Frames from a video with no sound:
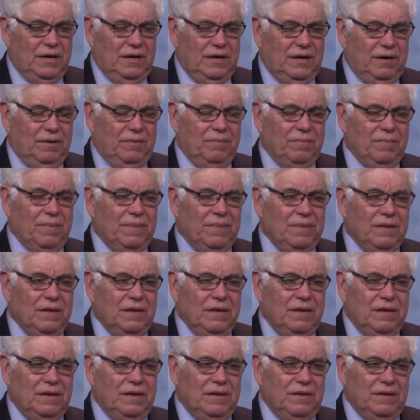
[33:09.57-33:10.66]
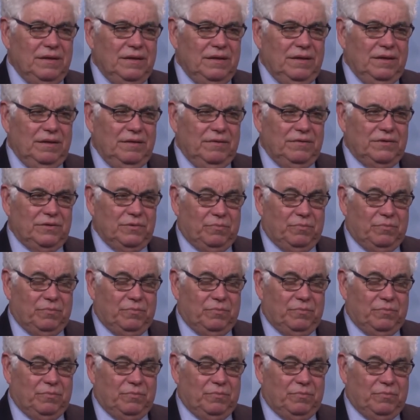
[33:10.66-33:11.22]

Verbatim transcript: Um, the, the